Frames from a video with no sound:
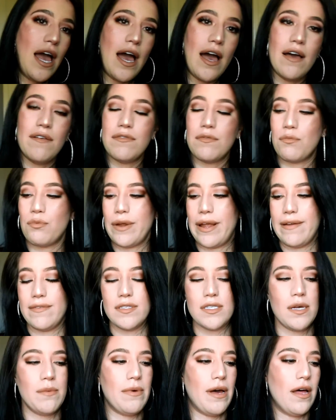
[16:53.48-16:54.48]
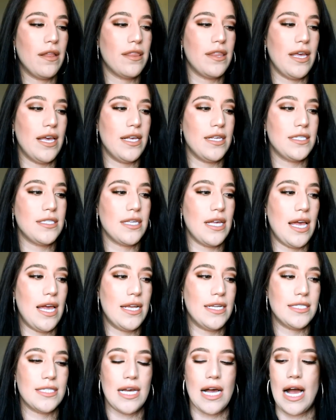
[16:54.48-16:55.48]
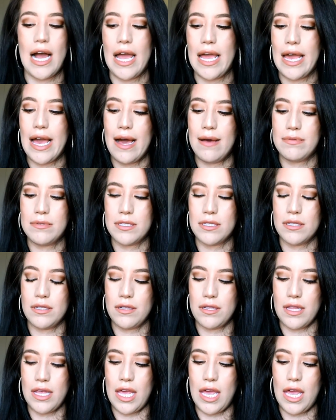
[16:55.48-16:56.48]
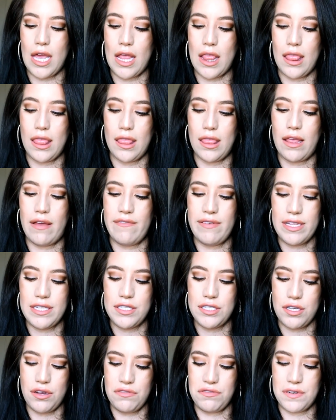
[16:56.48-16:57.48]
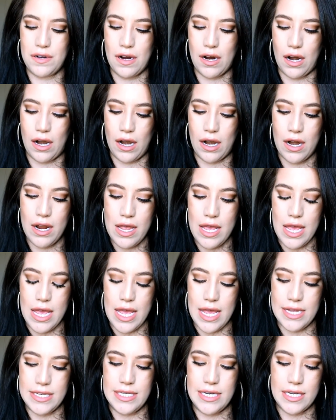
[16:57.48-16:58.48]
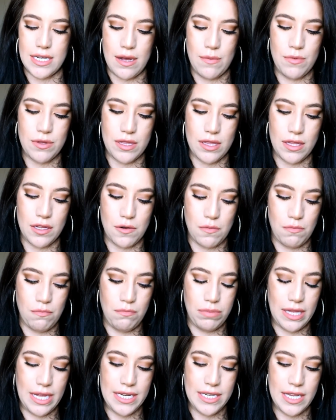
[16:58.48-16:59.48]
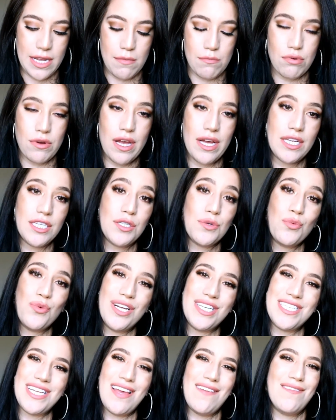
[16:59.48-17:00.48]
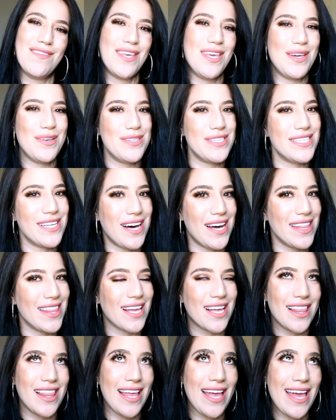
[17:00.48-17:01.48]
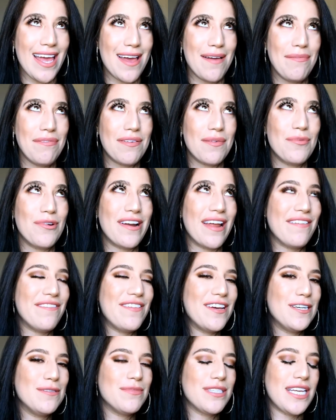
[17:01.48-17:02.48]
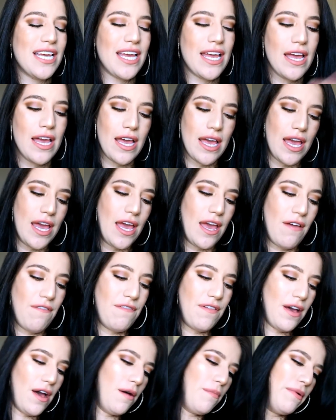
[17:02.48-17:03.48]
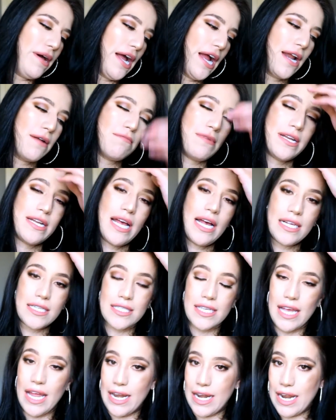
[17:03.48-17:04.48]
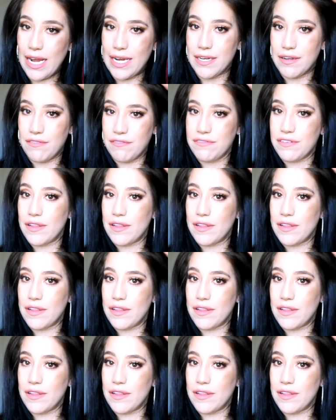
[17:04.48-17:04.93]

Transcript: have raved about this, and I absolutely love it so far. It did come with a little blending brush, which if you saw the clip from when I filmed it, it fell behind my desk and I don't